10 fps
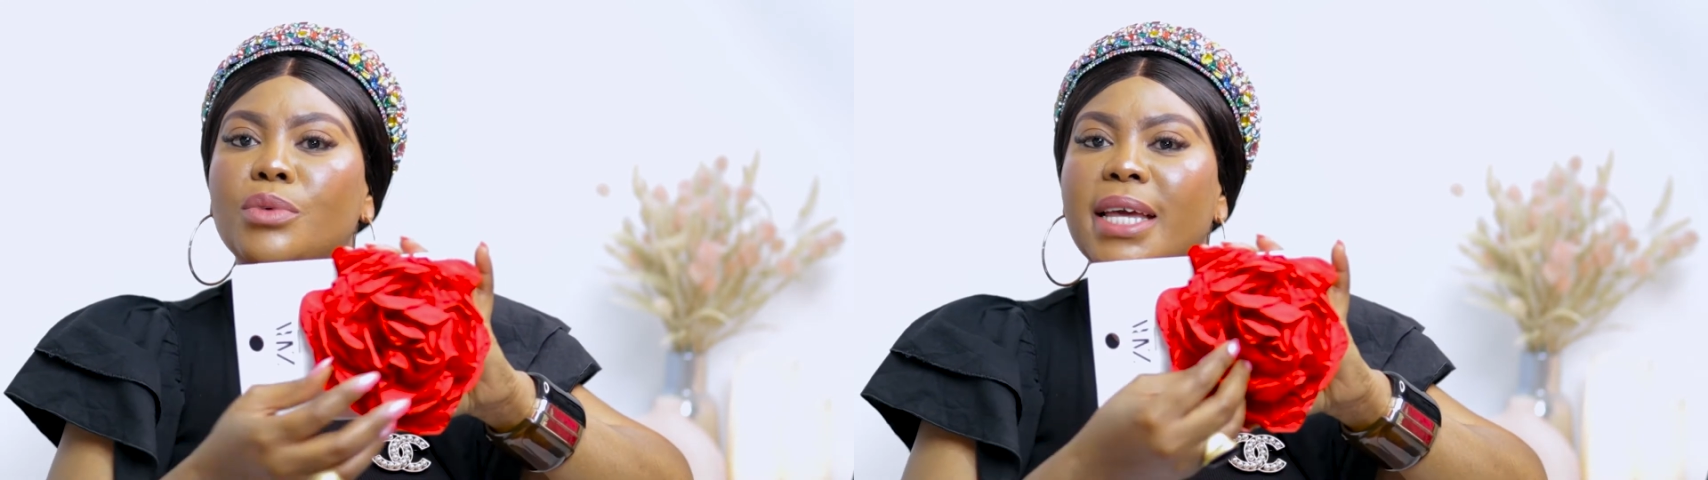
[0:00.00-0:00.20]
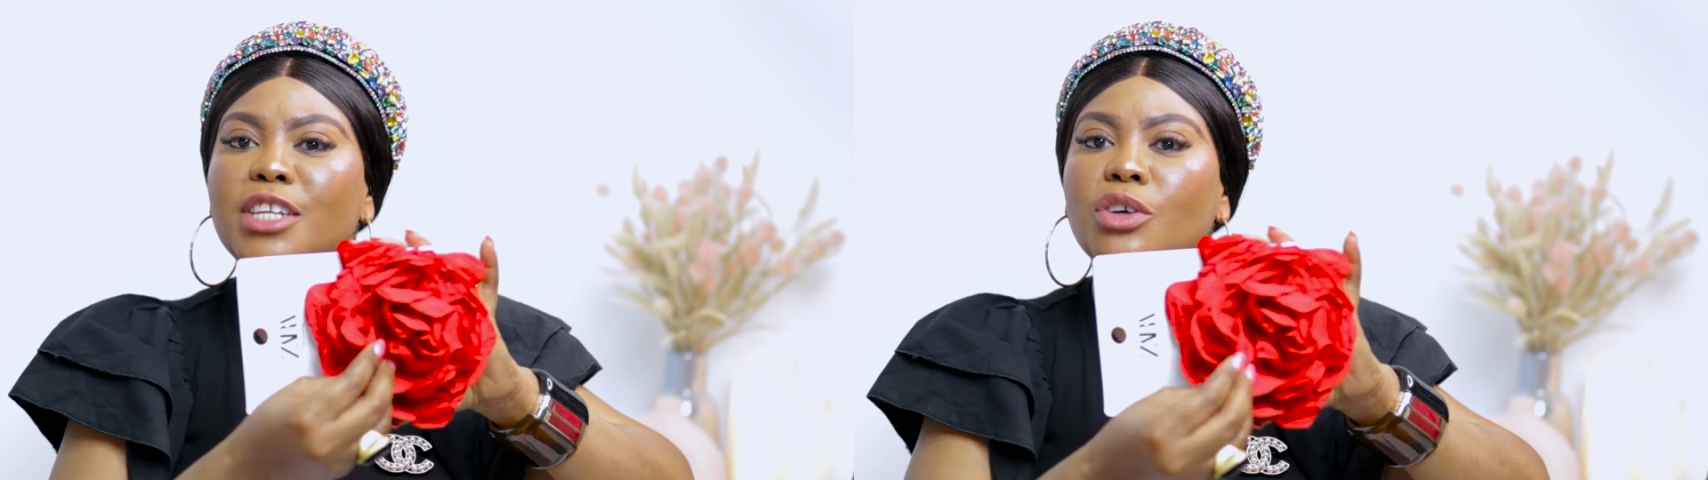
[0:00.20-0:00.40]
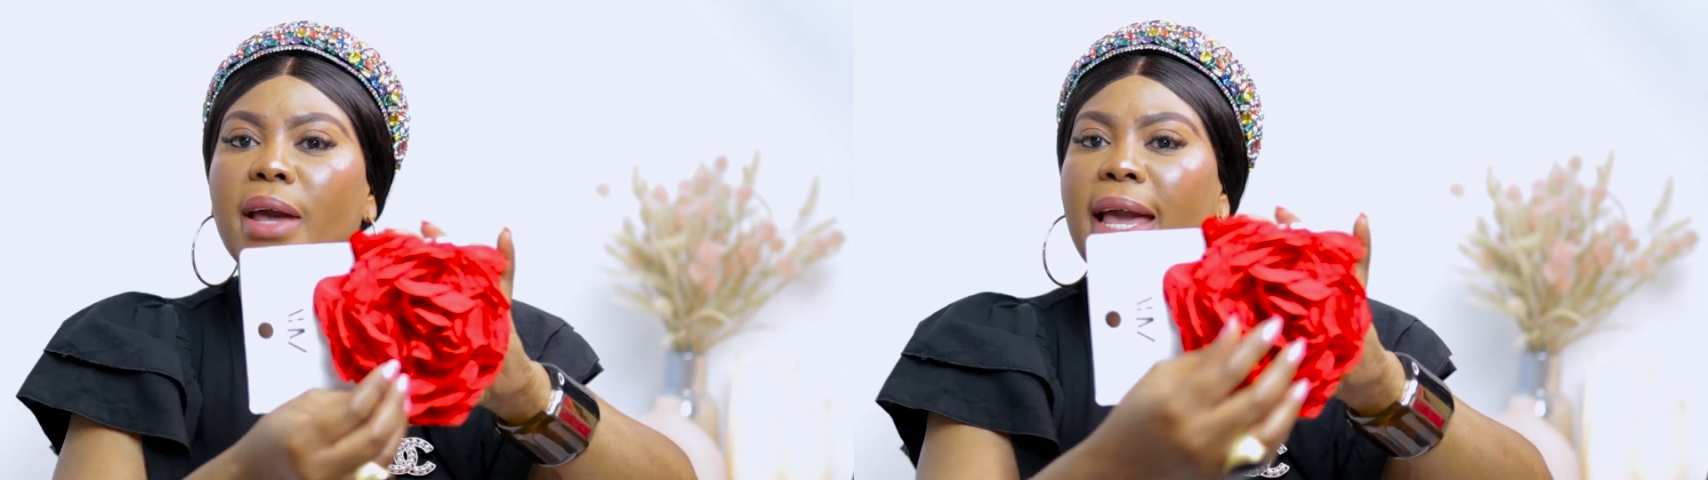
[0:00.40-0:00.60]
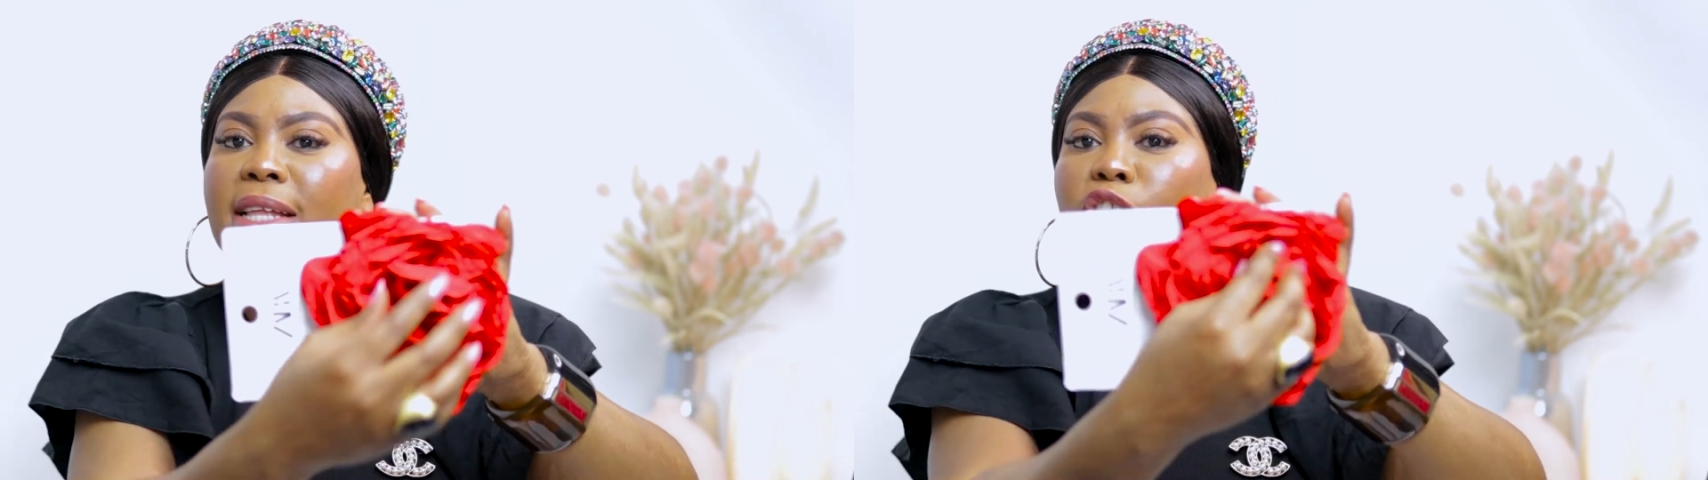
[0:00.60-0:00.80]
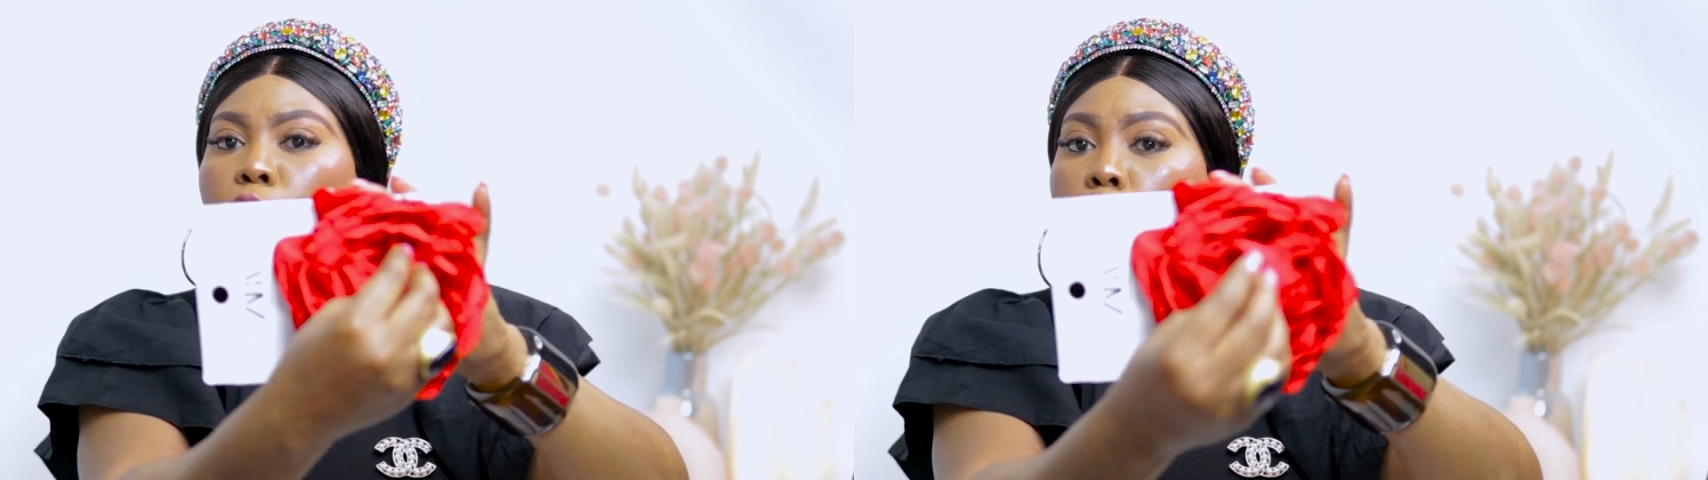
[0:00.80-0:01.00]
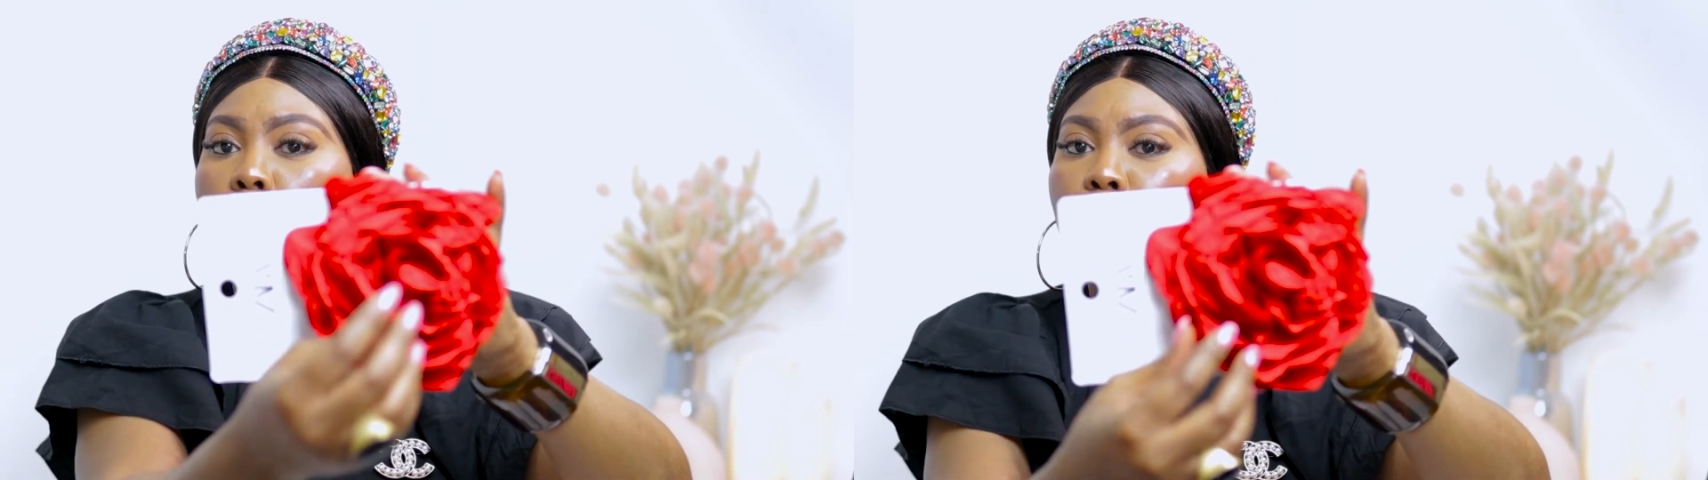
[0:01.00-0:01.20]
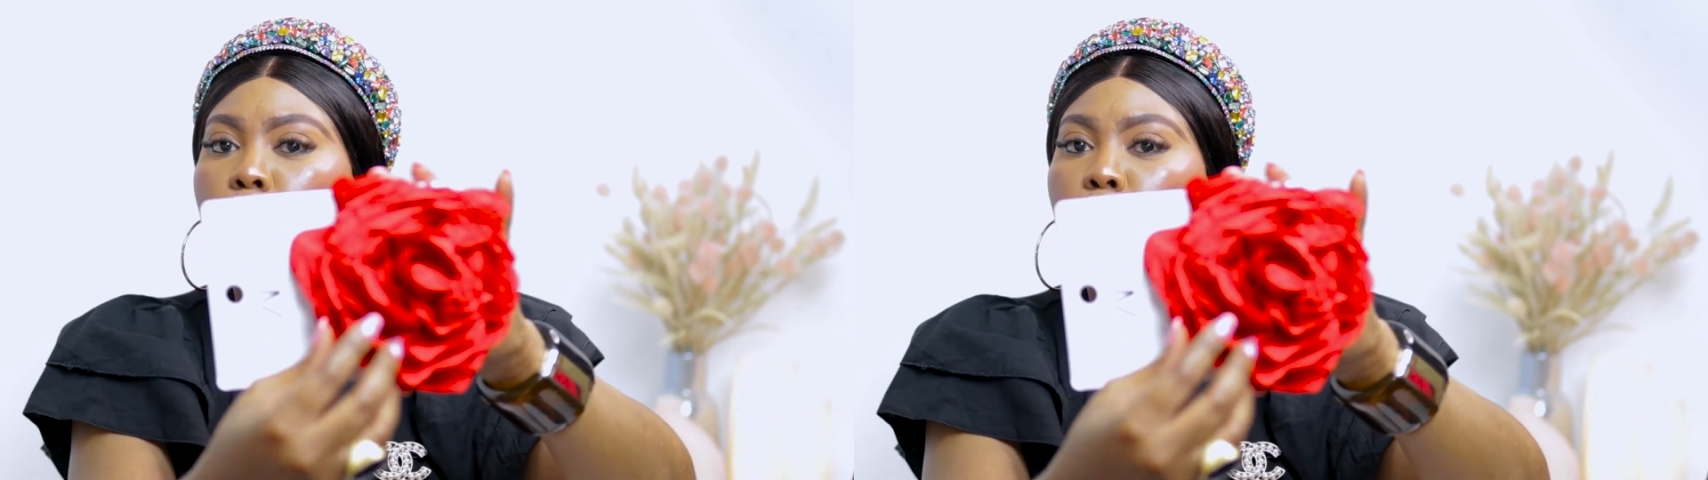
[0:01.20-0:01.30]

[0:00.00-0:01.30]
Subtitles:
get your hands on.